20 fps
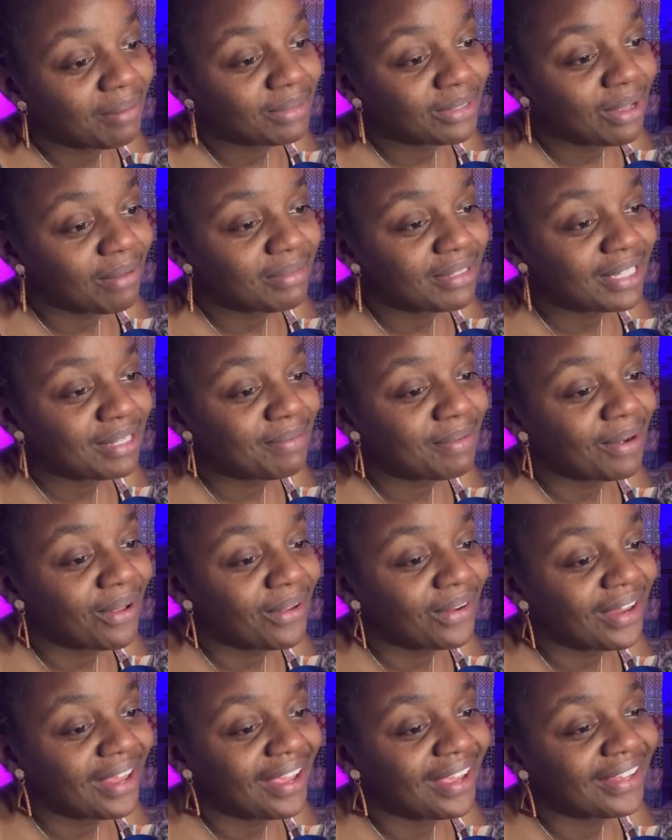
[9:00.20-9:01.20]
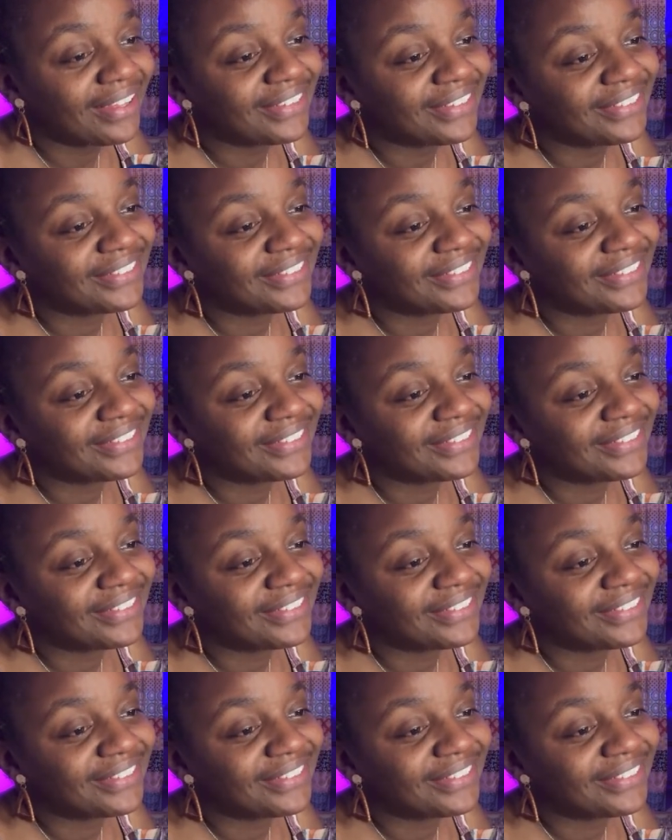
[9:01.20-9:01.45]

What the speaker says: So I'm sleeping all day.